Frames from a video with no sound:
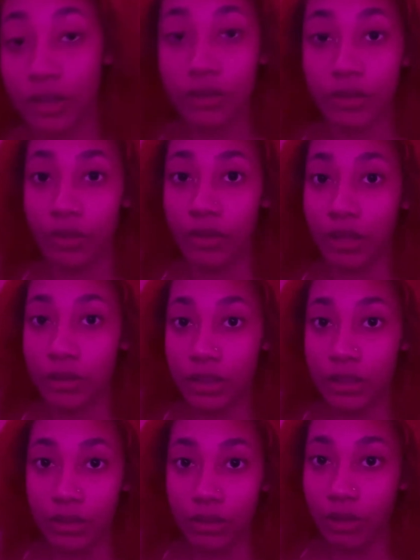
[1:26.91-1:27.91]
So I'll
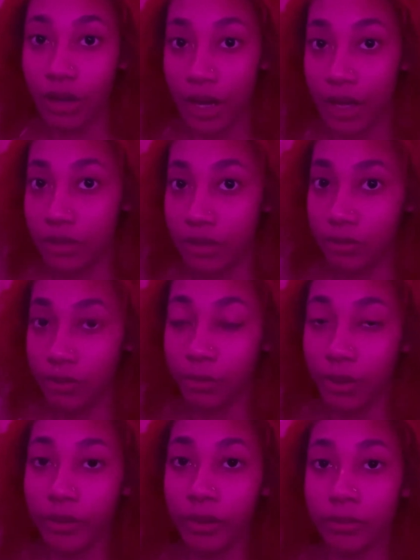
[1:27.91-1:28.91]
just see you guys
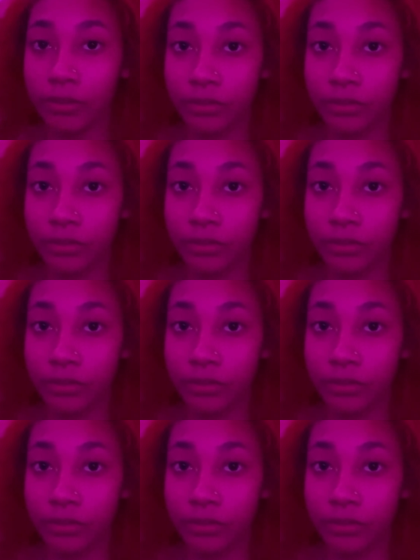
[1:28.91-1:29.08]
tomorrow.